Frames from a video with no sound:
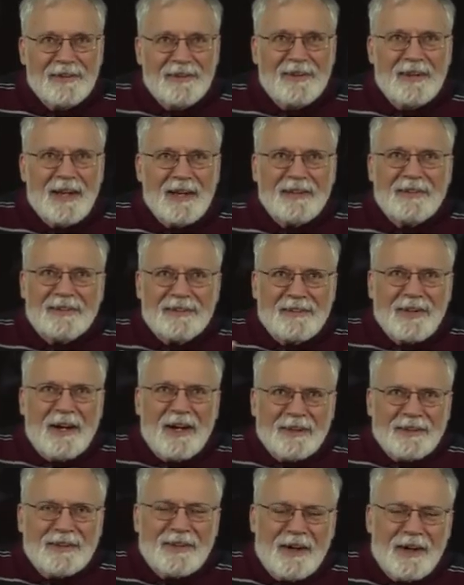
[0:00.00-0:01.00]
That
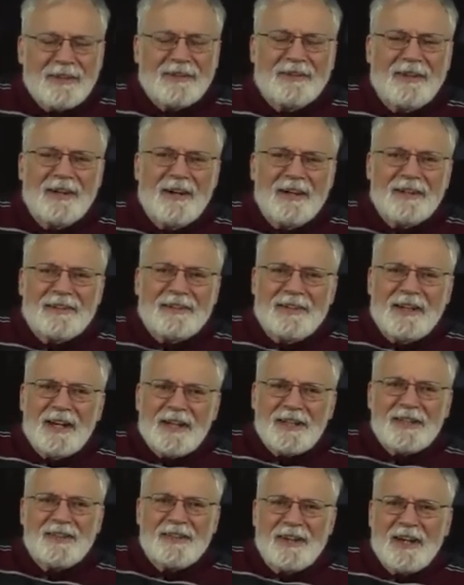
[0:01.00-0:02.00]
dot, dot, dot,
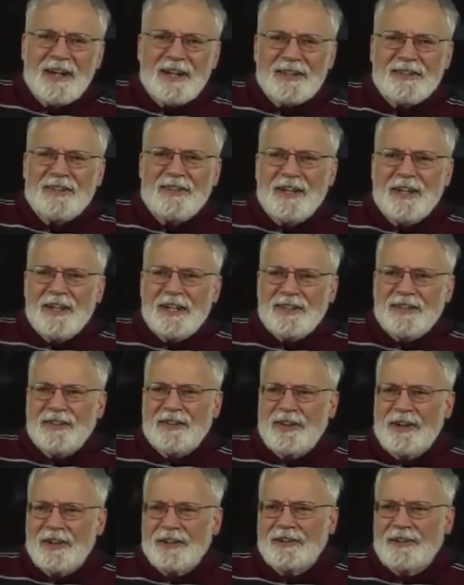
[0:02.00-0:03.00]
dash, dash, dash,
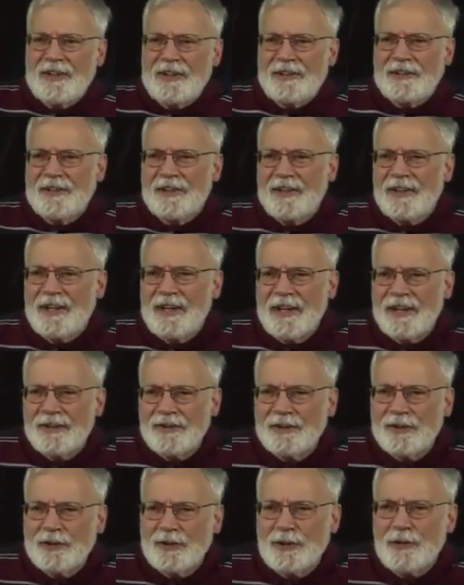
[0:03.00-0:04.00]
dot, dot, dot
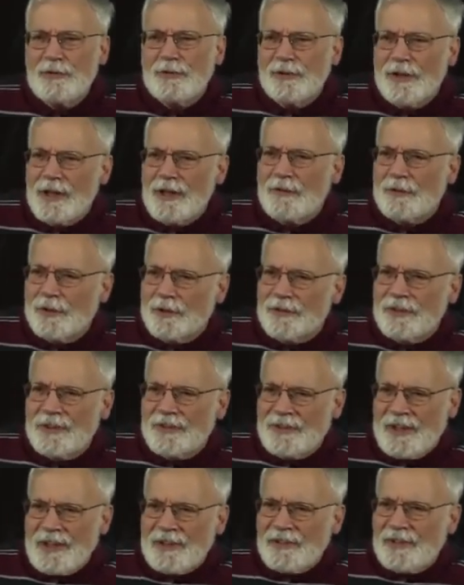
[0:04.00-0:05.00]
has two levels.
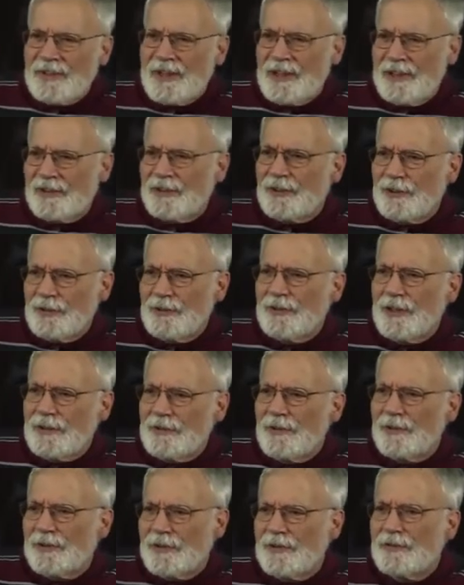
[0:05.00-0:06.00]
It actually has two
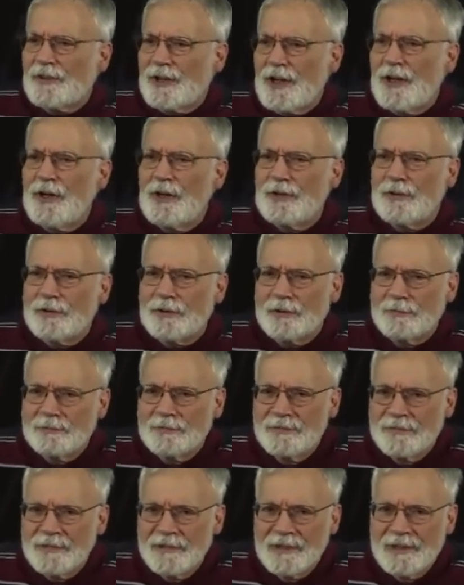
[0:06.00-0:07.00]
levels of code.
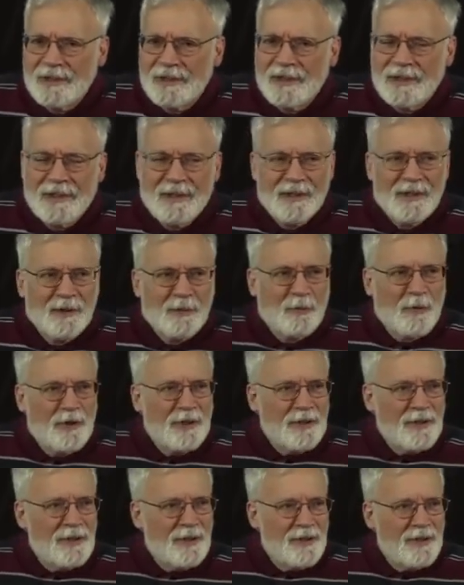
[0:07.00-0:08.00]

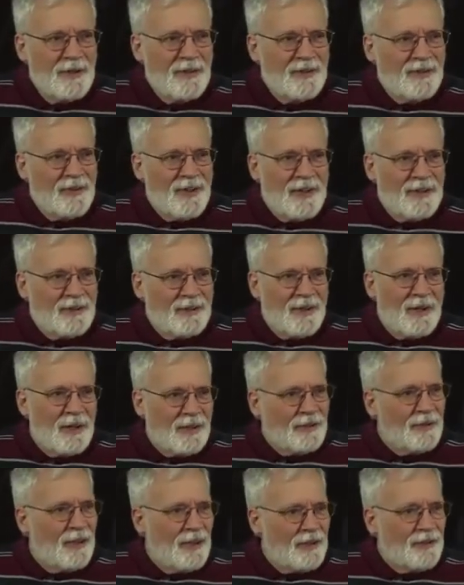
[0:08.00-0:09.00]
One is that
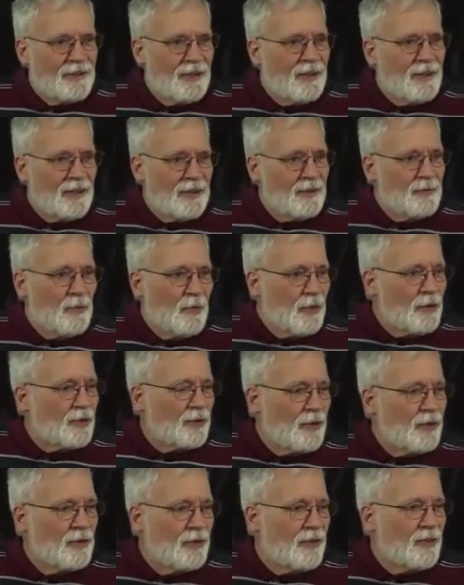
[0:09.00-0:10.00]
dot, dot, dot in Morse
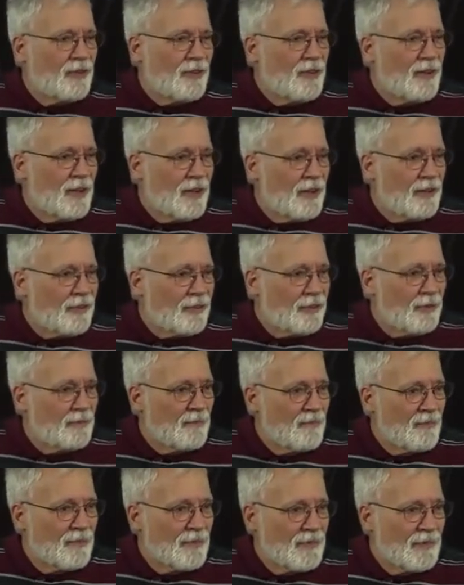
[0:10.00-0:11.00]
code is an S,
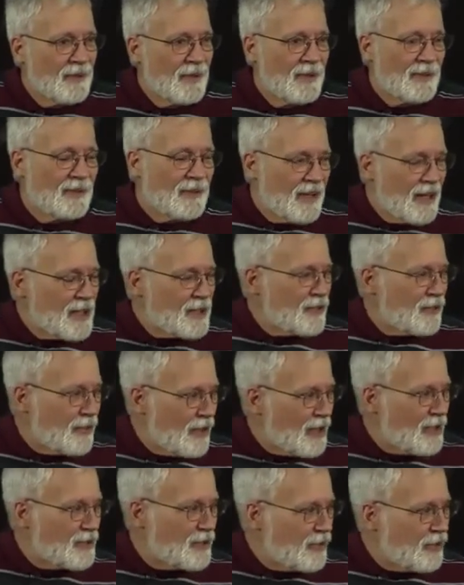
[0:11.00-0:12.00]
and dash,
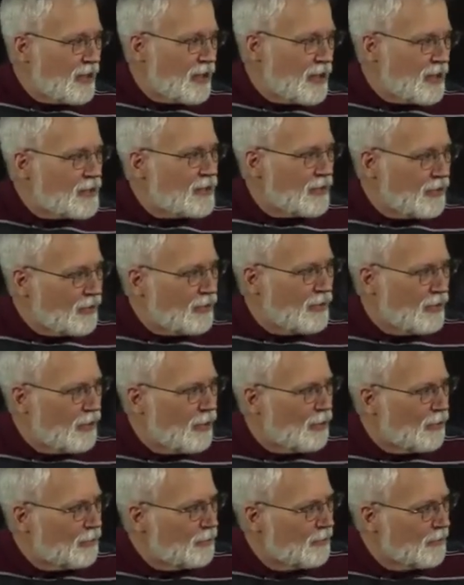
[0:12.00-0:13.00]
dash, dash is an
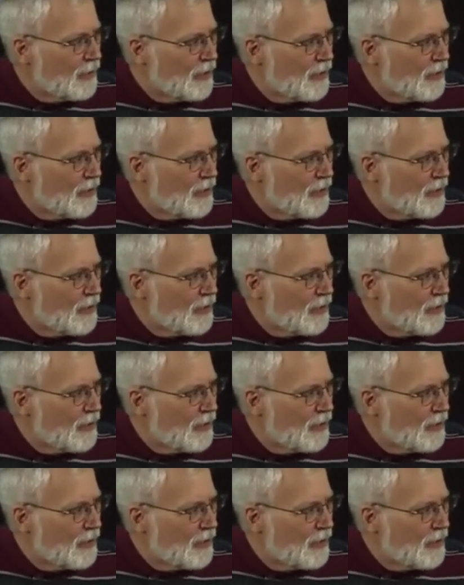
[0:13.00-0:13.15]
O.